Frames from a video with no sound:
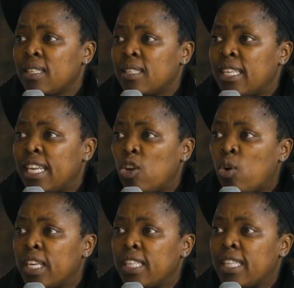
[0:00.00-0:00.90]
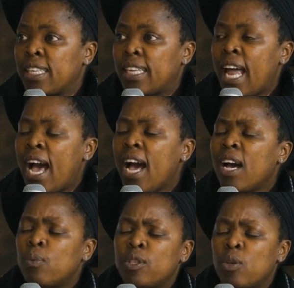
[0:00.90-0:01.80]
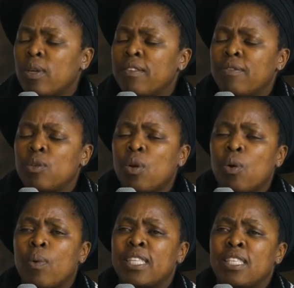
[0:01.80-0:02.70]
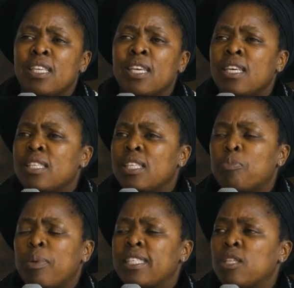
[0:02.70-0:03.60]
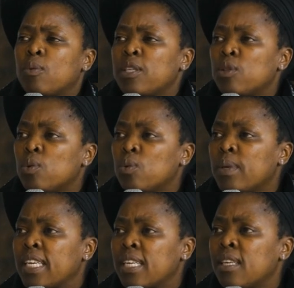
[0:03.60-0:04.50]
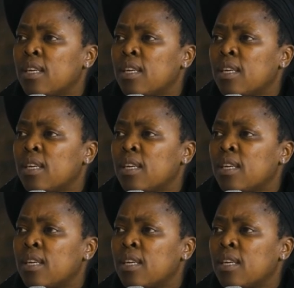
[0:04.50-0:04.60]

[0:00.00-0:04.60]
They only think that, we don't even know what this person was doing.